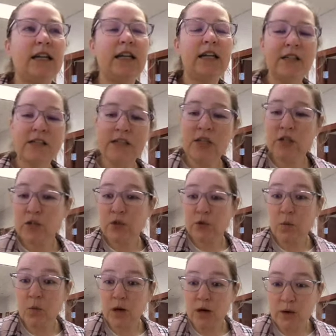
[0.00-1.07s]
easier to
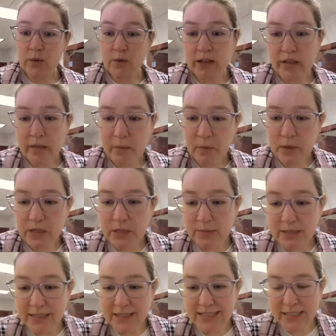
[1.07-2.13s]
work with, which
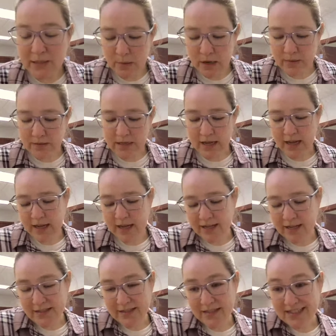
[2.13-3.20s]
means that it probably
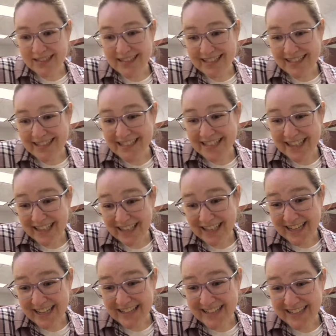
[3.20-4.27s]
has less
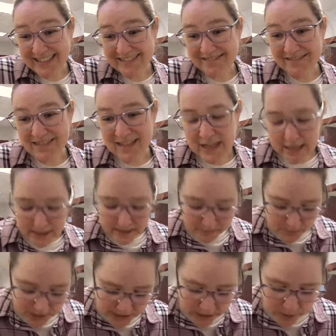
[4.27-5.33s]
clay in it,
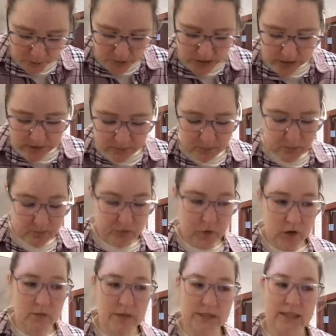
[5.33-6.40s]
right? The one
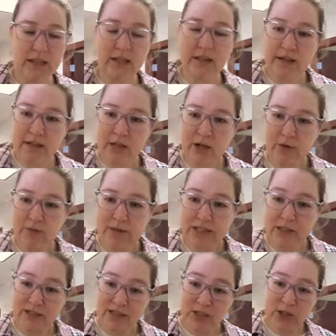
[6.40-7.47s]
before it was a clay loam,
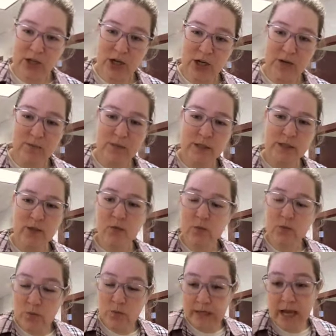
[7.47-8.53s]
this one's a loam. So
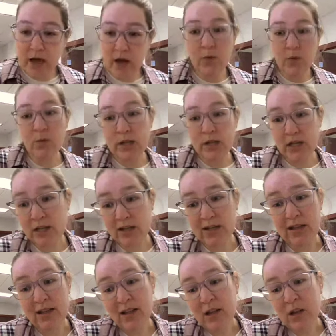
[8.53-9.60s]
yeah, we